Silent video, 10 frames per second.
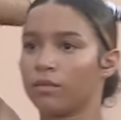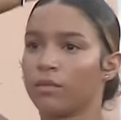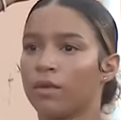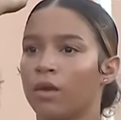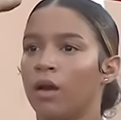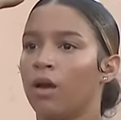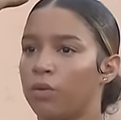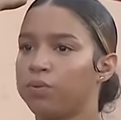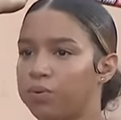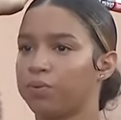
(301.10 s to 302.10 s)

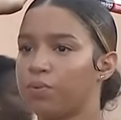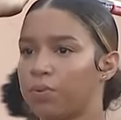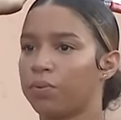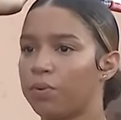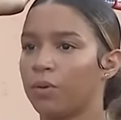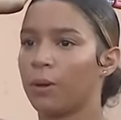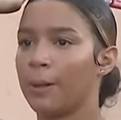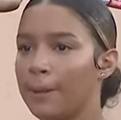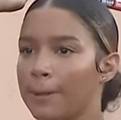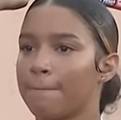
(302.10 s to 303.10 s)
thirty-five point zero one
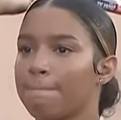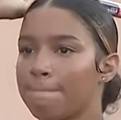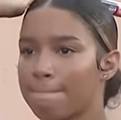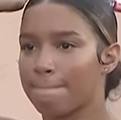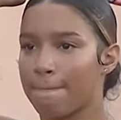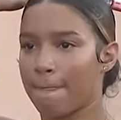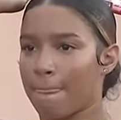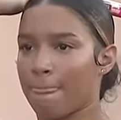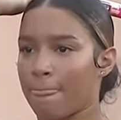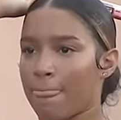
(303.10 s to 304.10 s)
at her best.
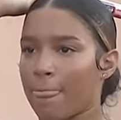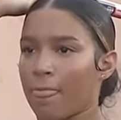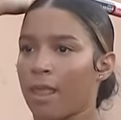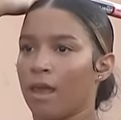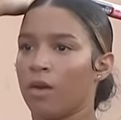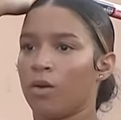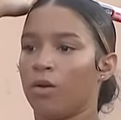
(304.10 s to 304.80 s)
Can she